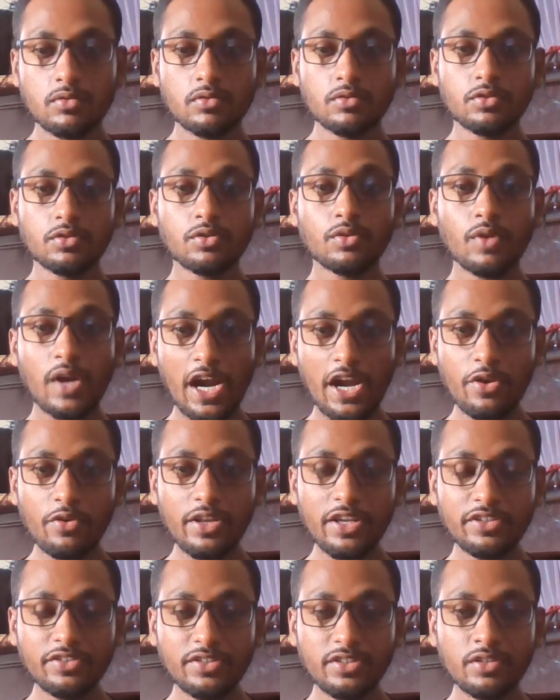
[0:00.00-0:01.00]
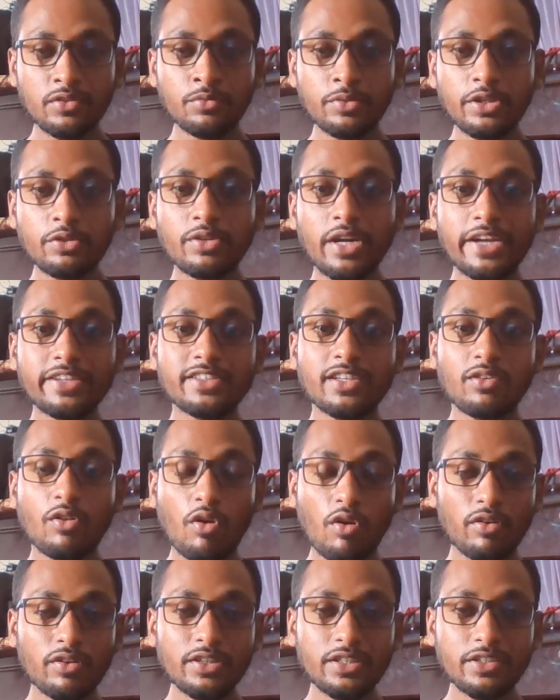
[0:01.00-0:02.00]
So I will assume you guys are
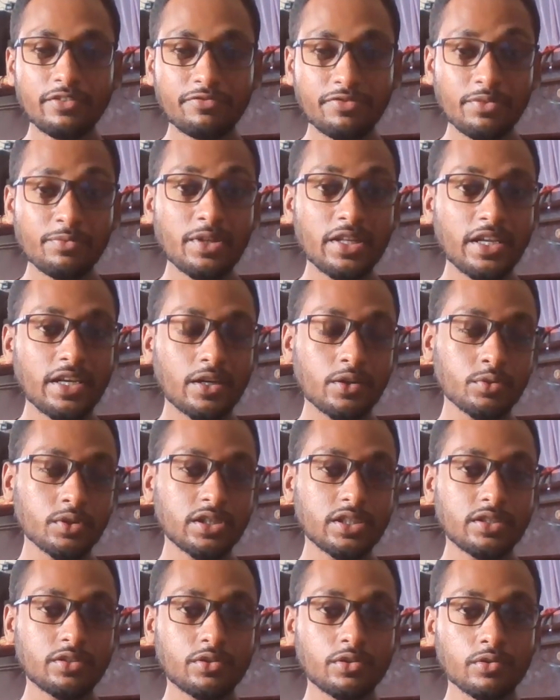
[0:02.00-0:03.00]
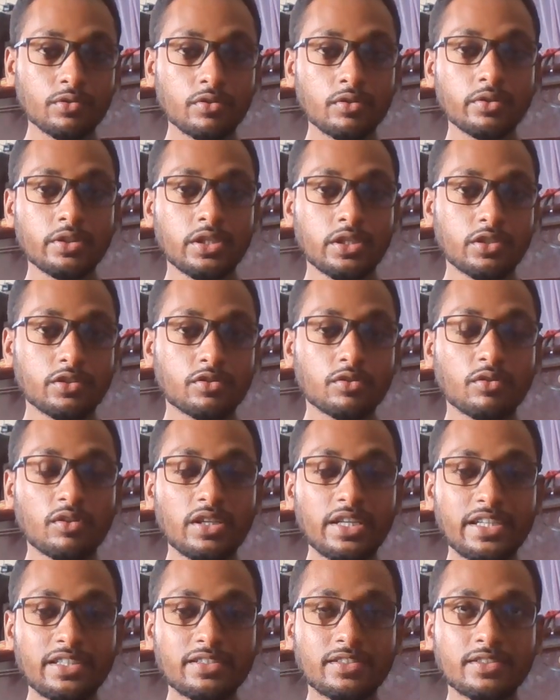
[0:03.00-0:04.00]
already familiar with this tool. So
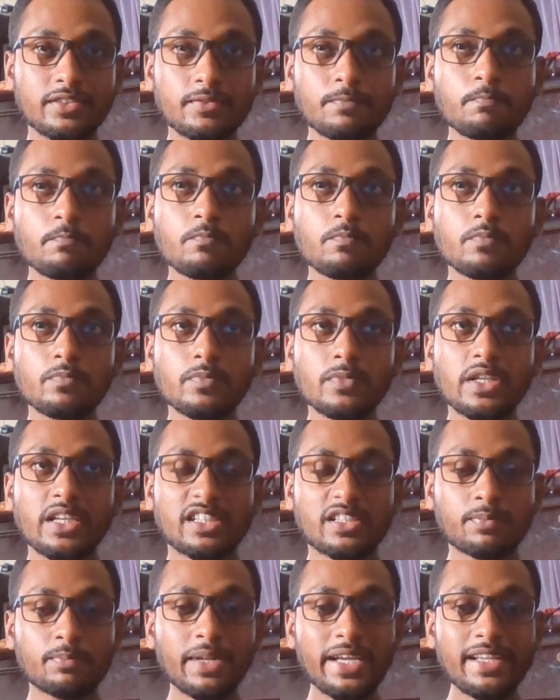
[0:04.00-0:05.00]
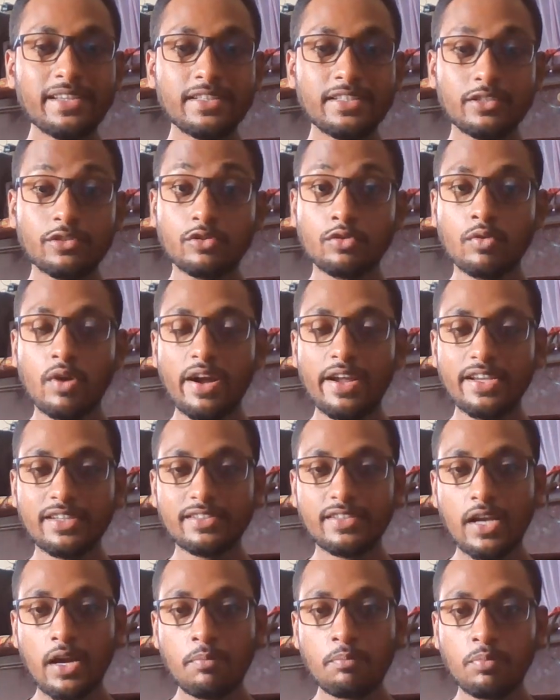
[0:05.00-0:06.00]
let's explain this through an
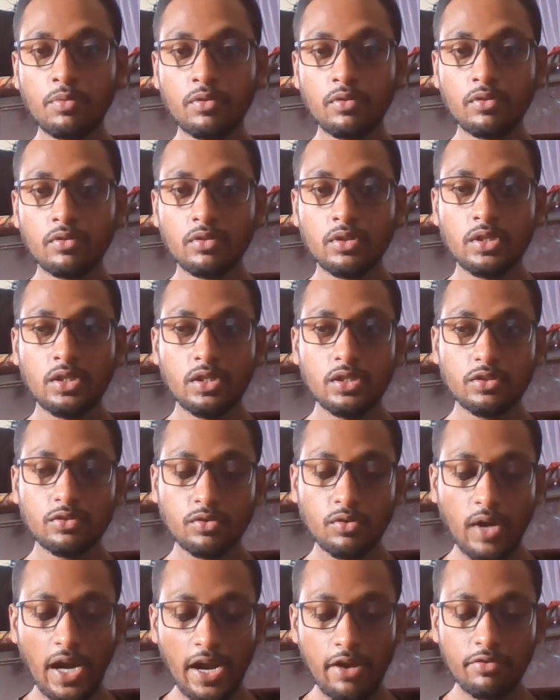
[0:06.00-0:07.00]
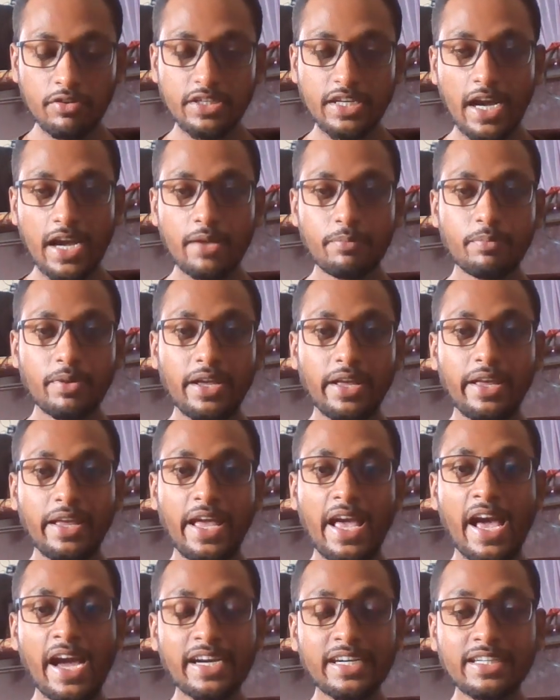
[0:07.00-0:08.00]
example. So I will type
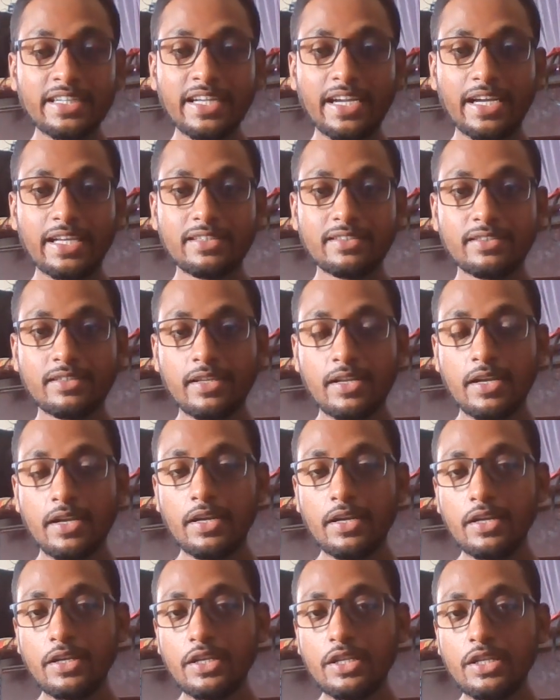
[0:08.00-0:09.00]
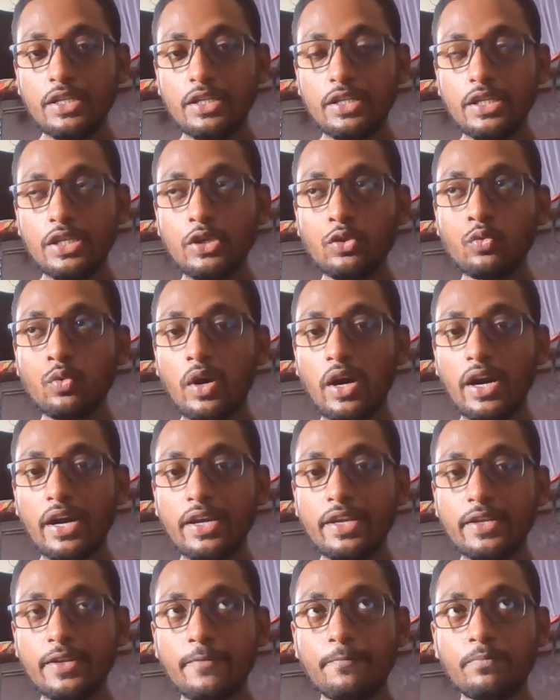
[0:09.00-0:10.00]
act as
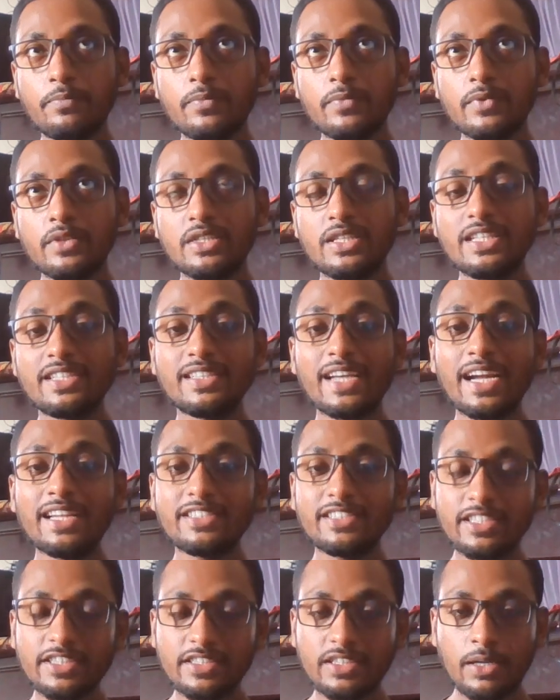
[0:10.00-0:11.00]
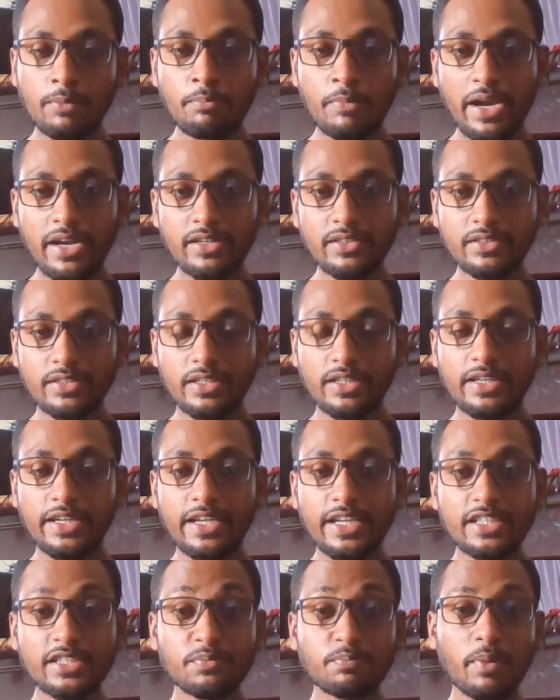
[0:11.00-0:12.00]
UI Design System Manager
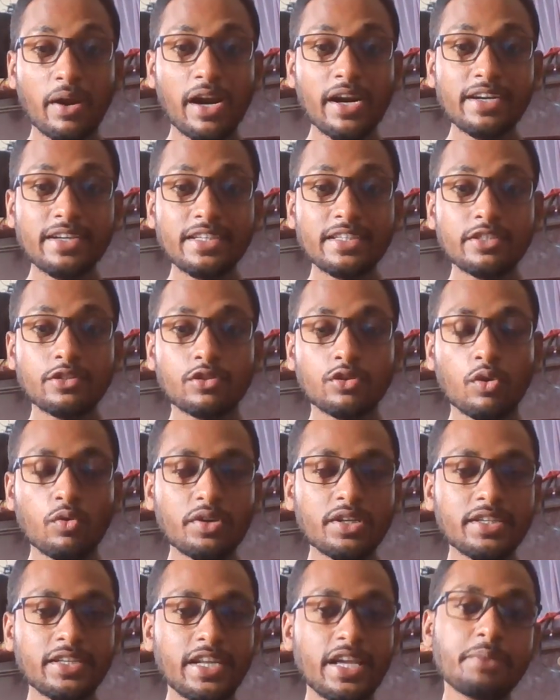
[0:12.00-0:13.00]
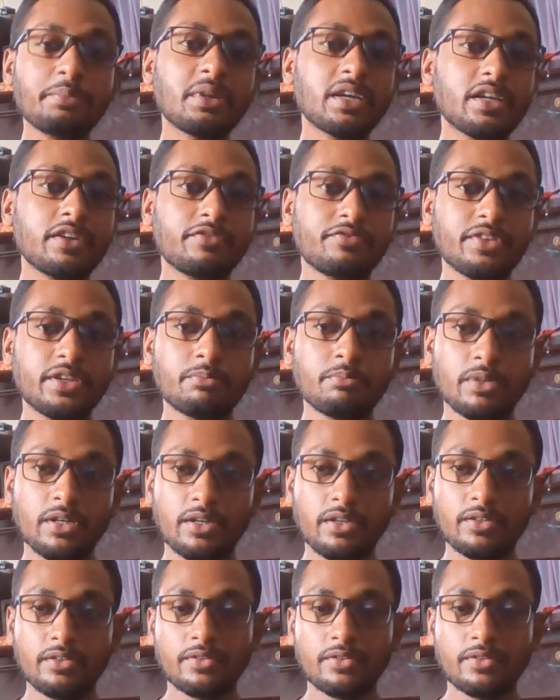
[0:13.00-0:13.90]
expert at token naming in Figma.